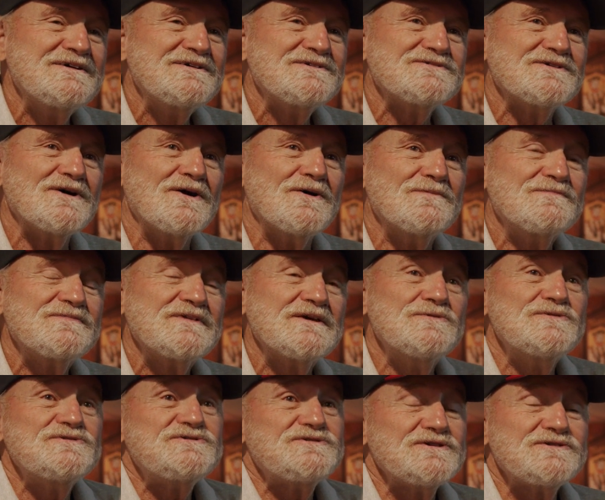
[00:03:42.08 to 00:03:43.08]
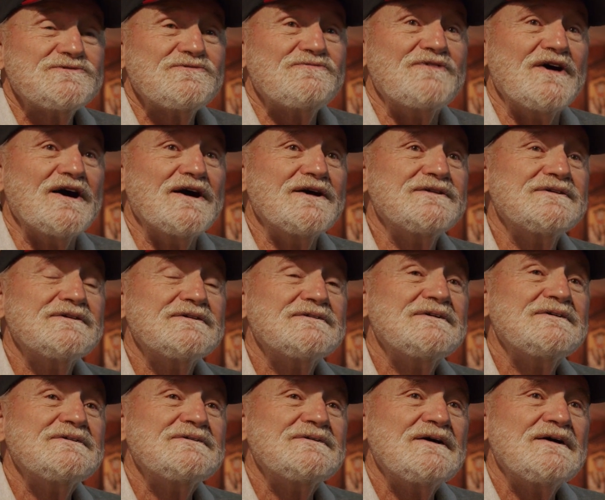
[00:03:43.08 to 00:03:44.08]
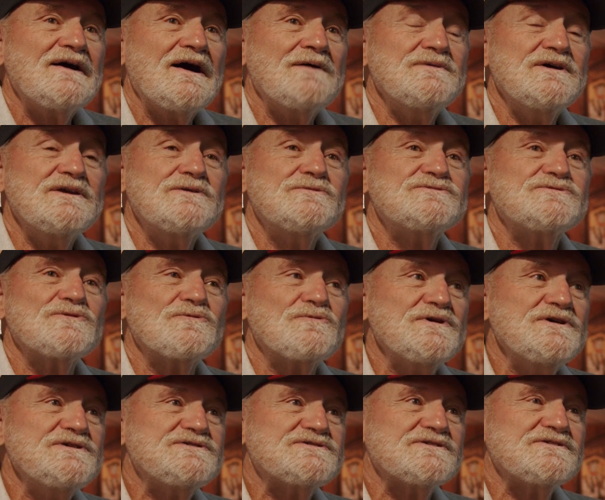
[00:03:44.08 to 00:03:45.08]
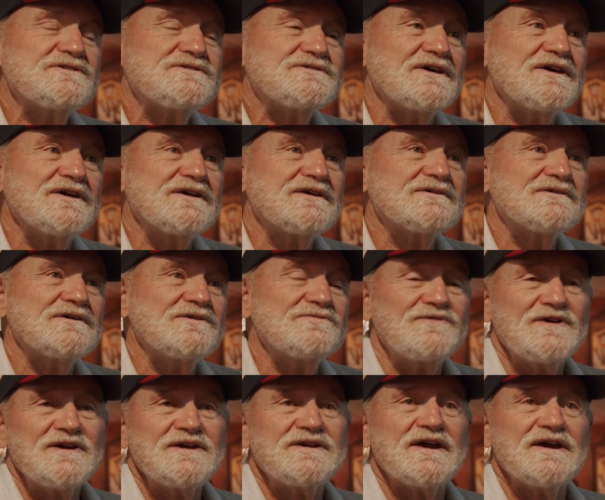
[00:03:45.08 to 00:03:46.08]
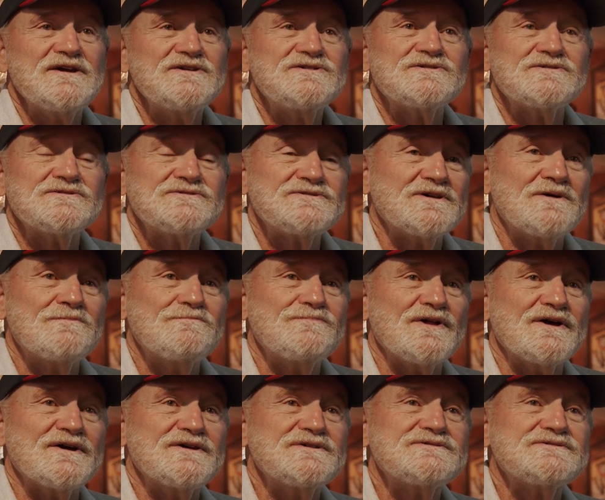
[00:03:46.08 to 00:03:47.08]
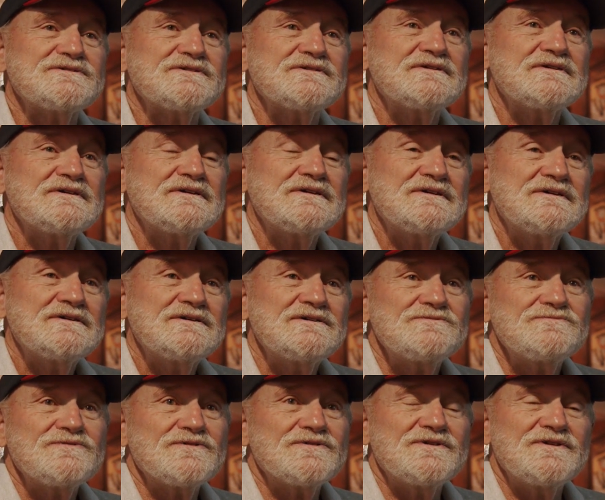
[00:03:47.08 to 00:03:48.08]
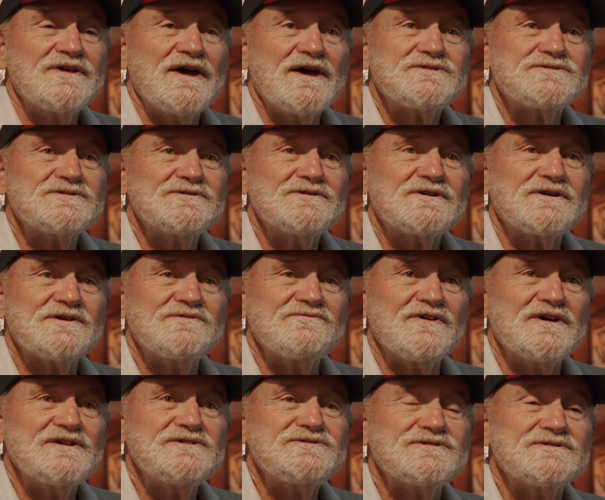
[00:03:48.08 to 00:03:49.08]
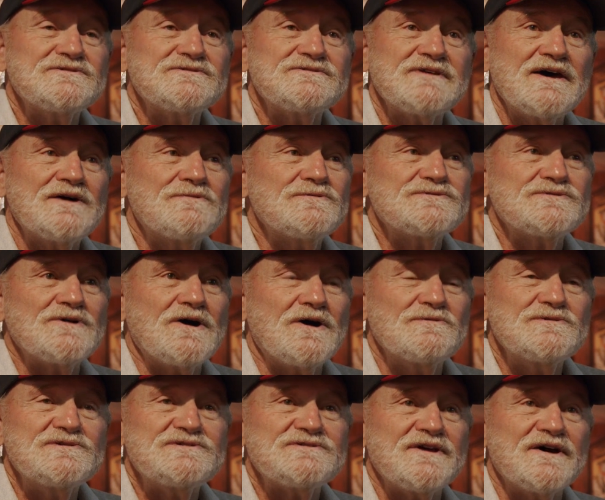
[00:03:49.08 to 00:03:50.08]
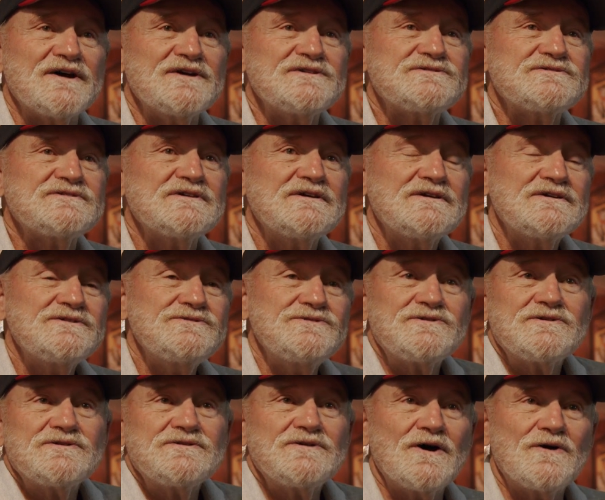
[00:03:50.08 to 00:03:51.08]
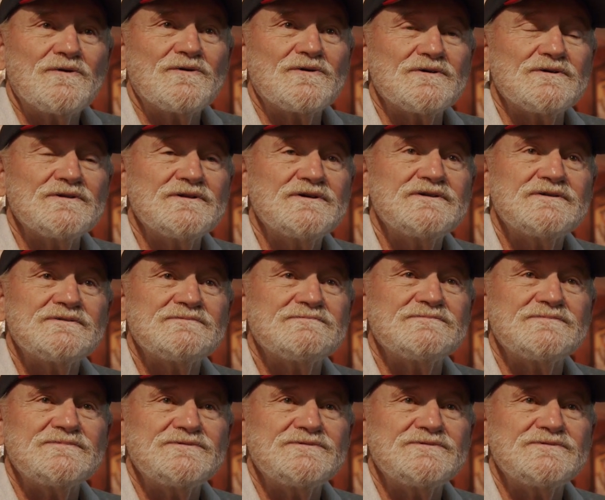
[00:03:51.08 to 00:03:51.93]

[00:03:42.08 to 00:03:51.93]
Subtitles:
So it was just fun. I mean, it was a reason to take a vacation someplace for the national conventions. That was always nice. You could go early and